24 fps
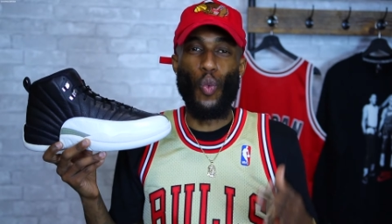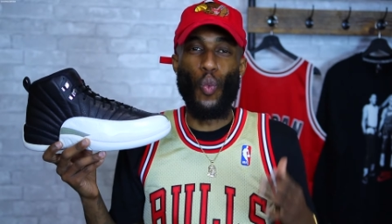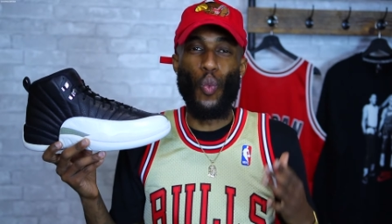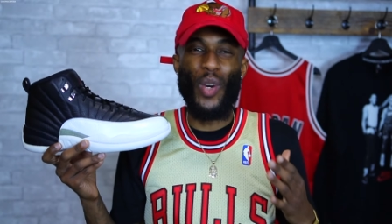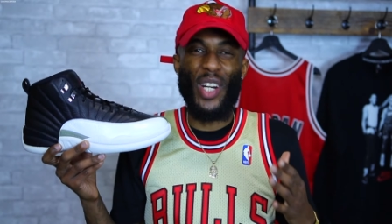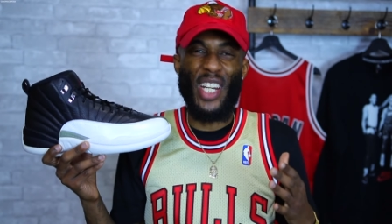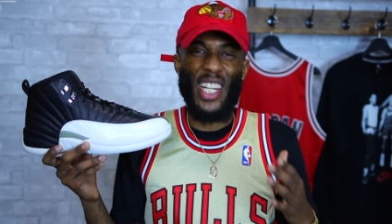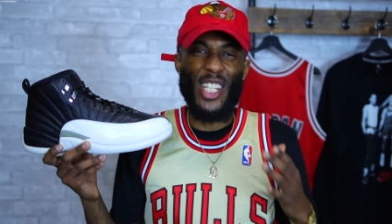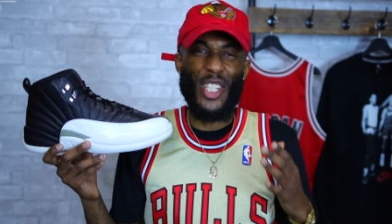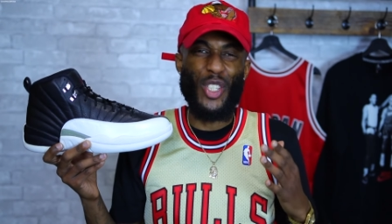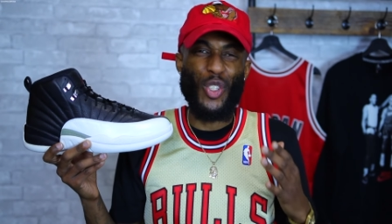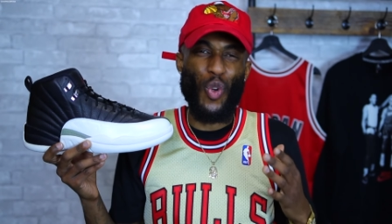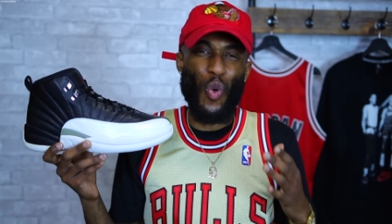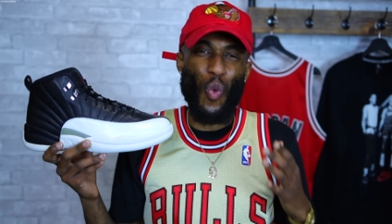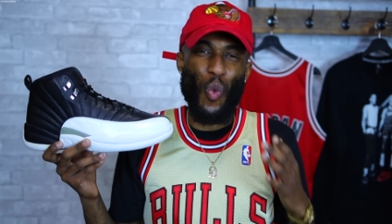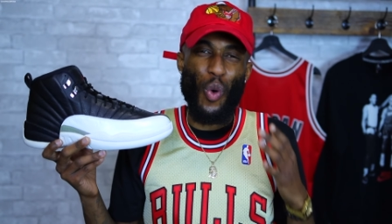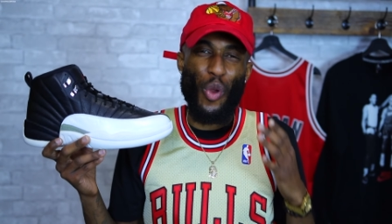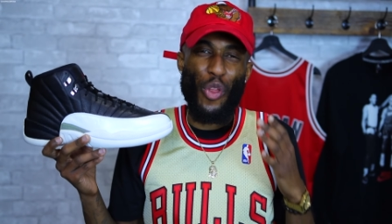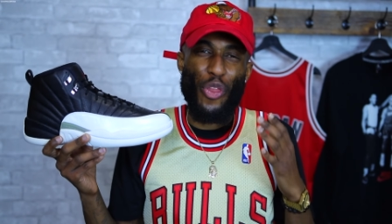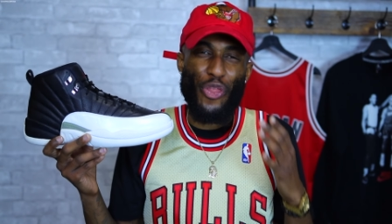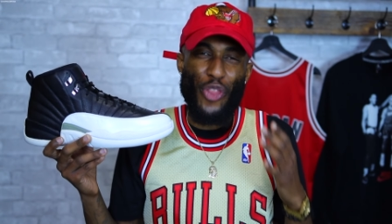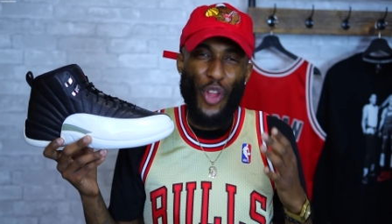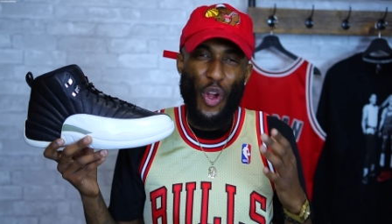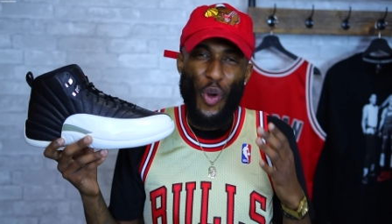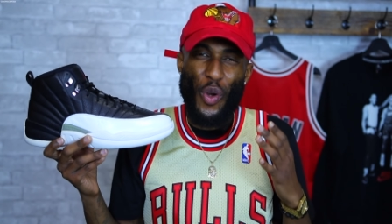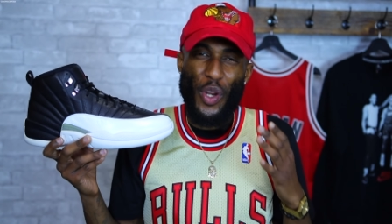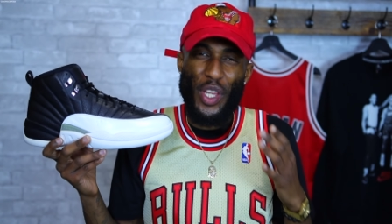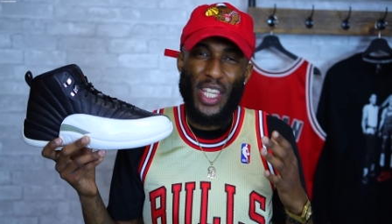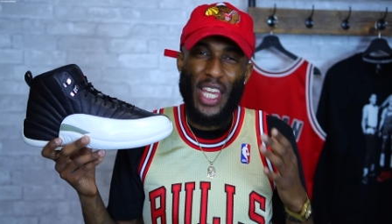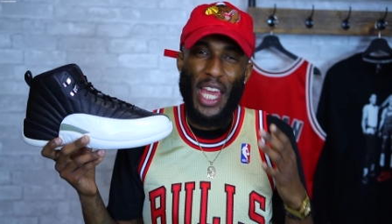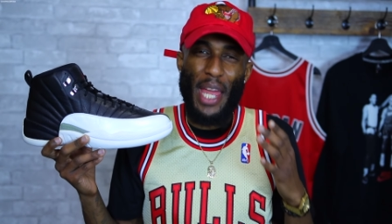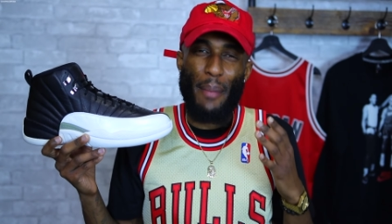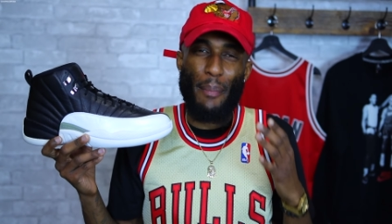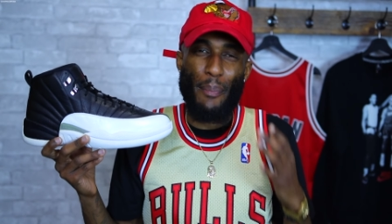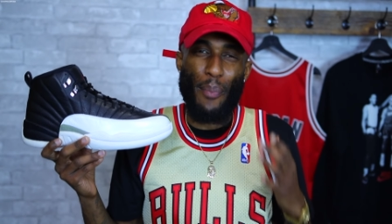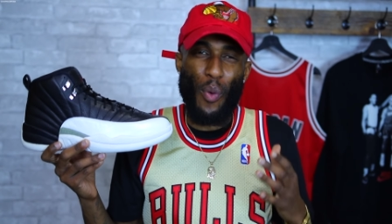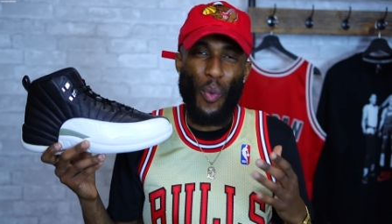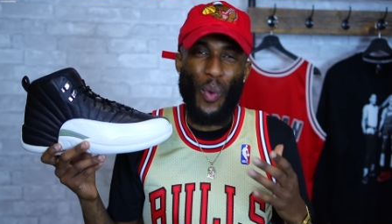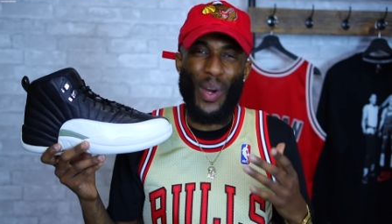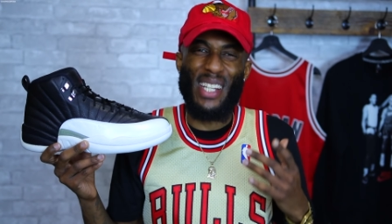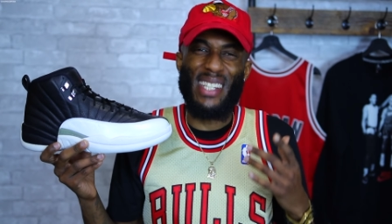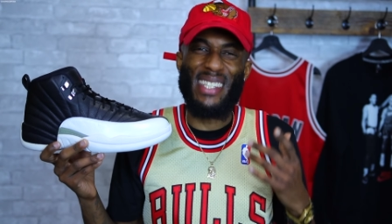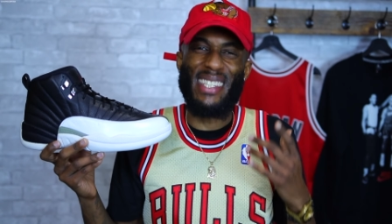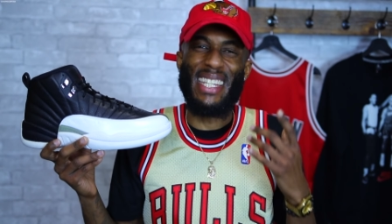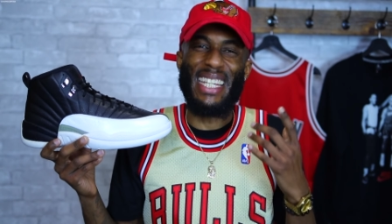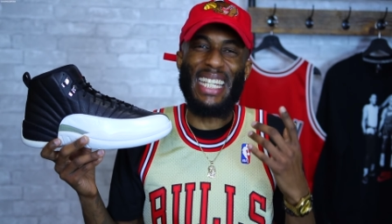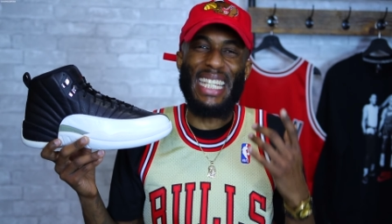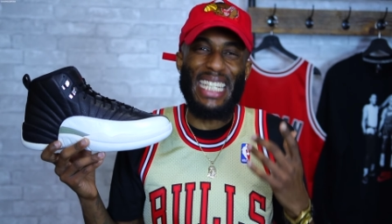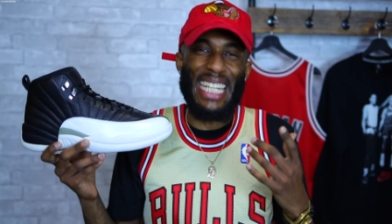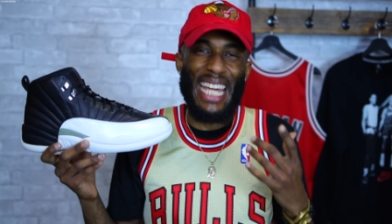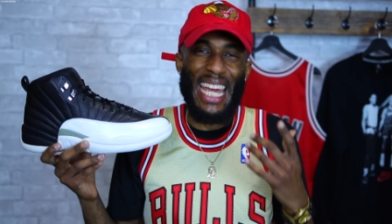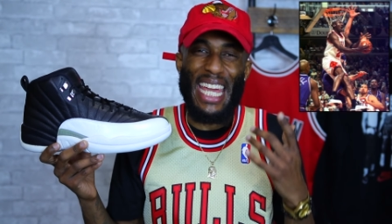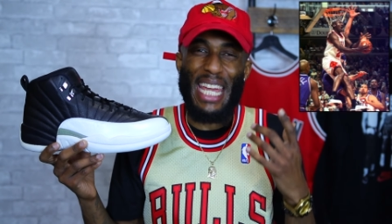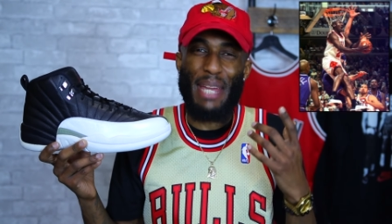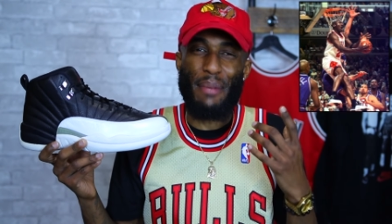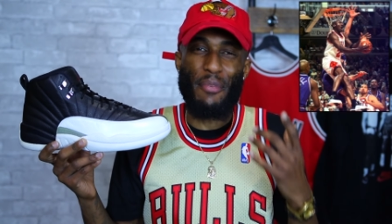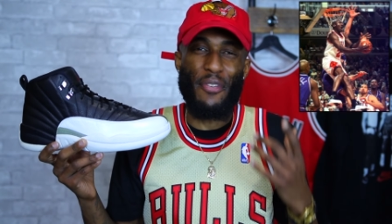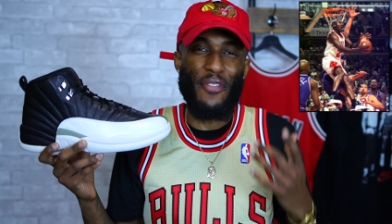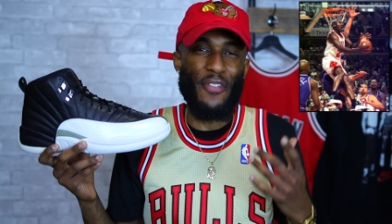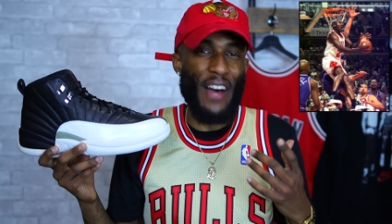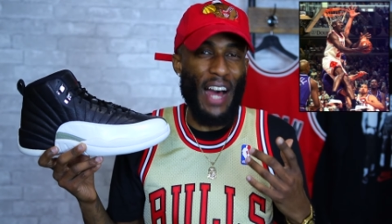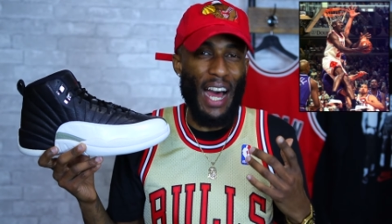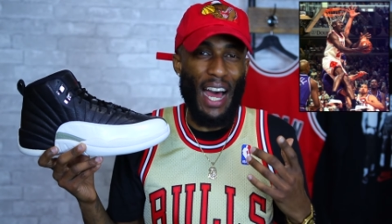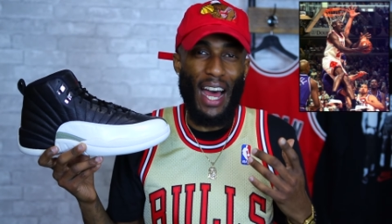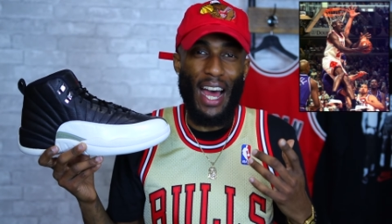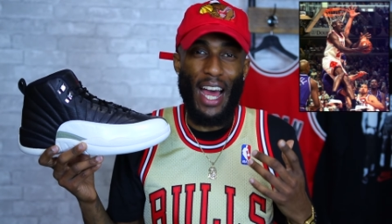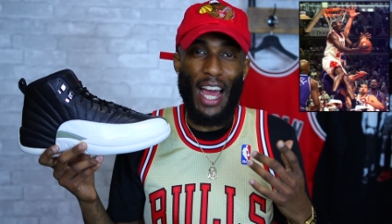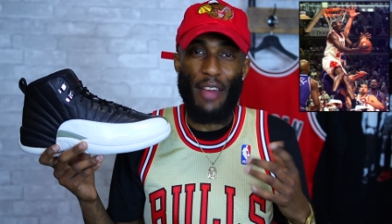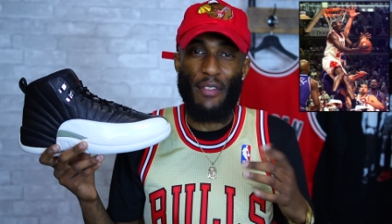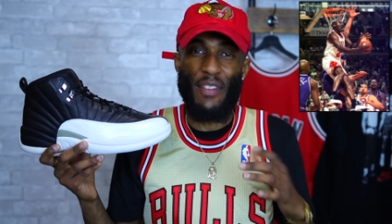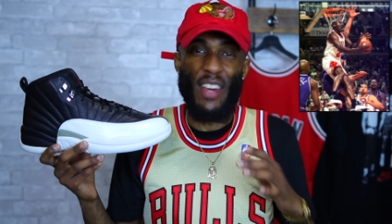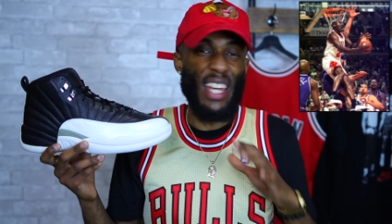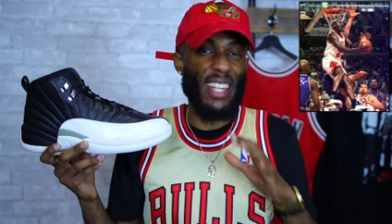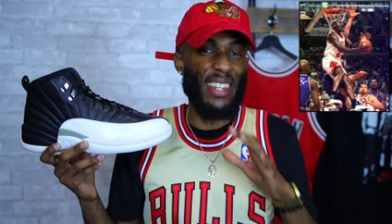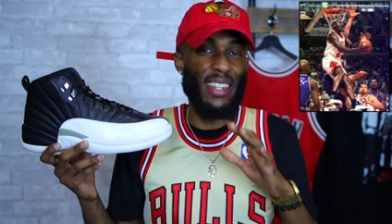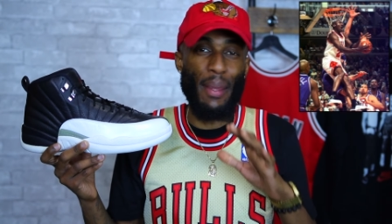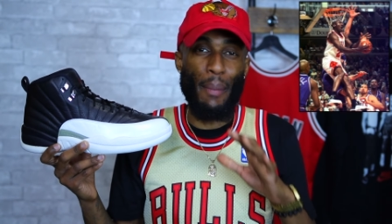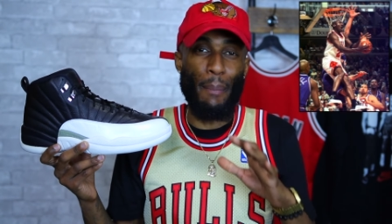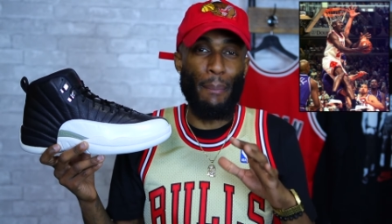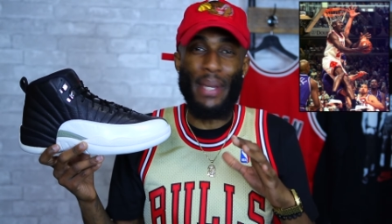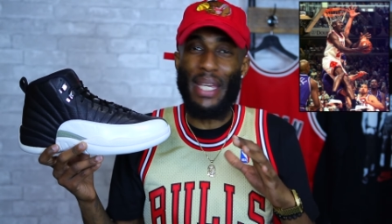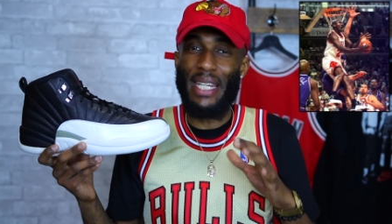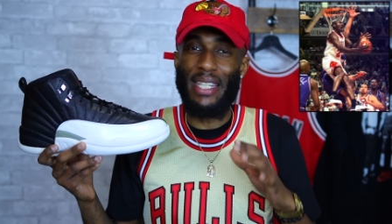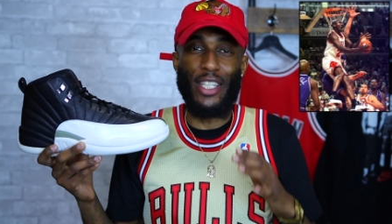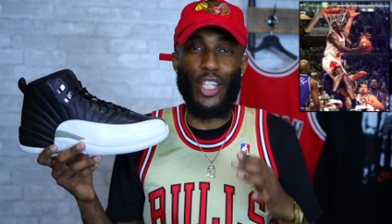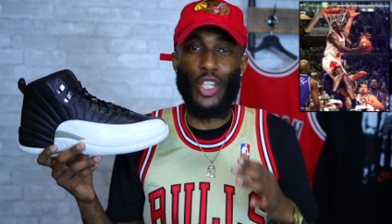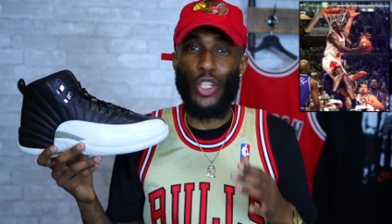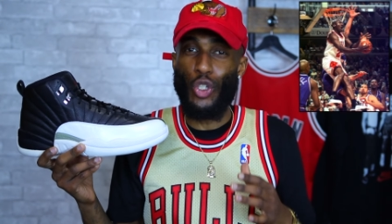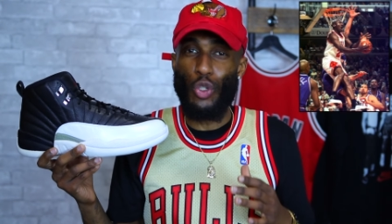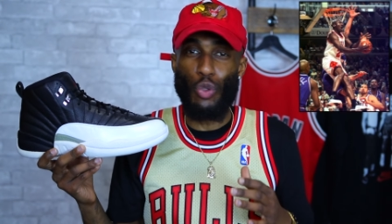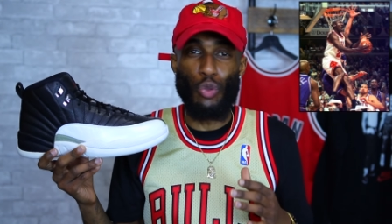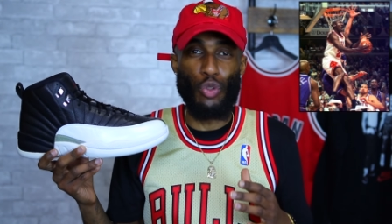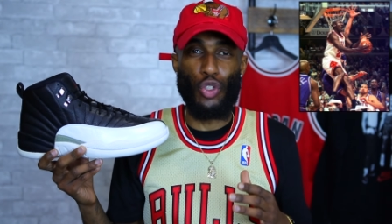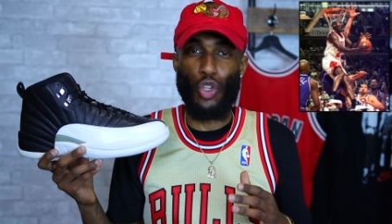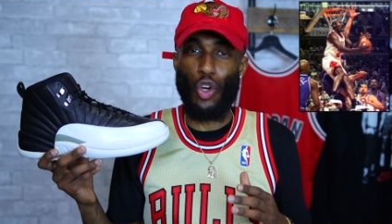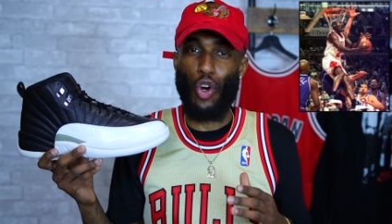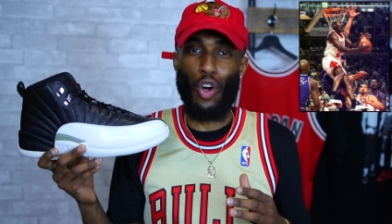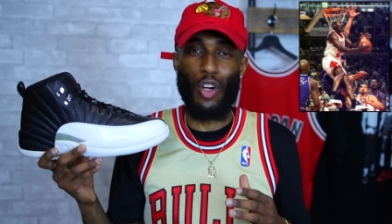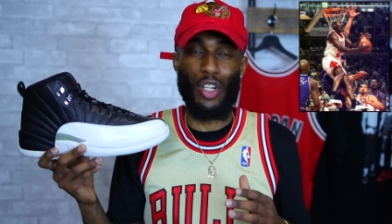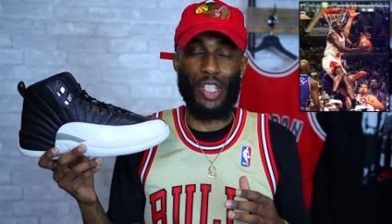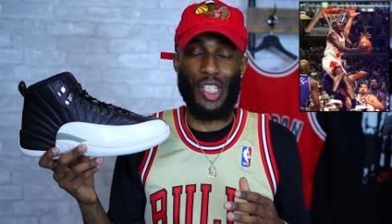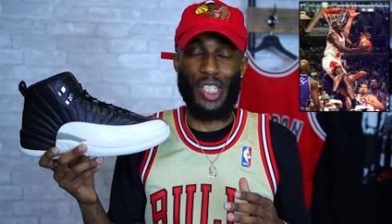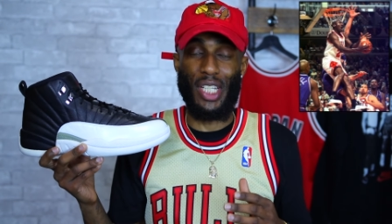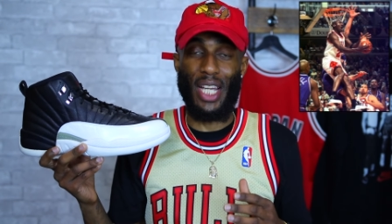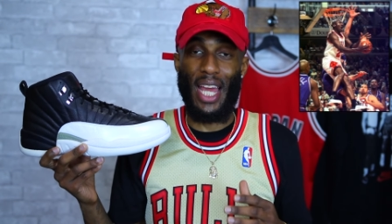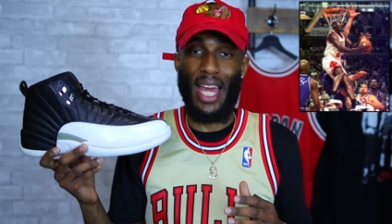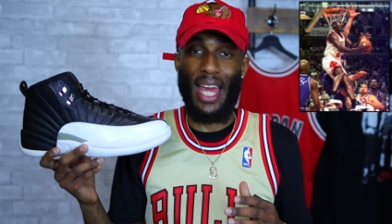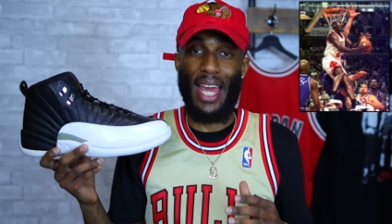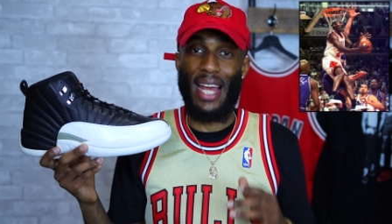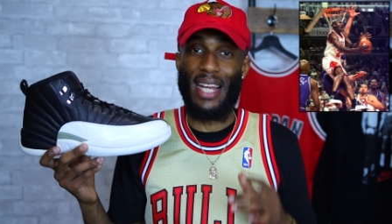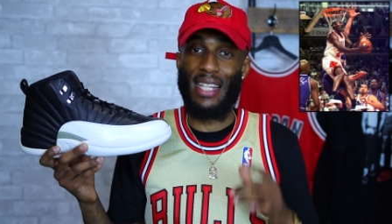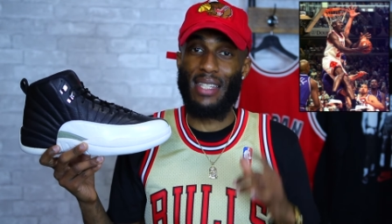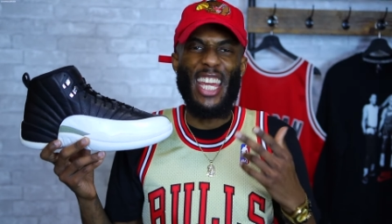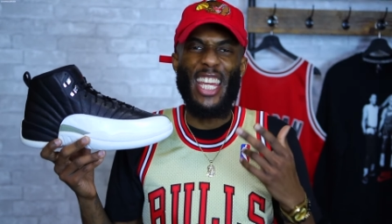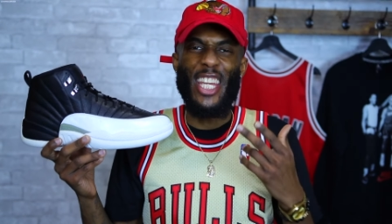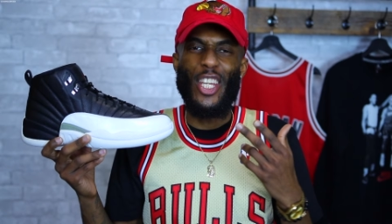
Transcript: when he scored 38 points in game five to beat the Utah Jazz.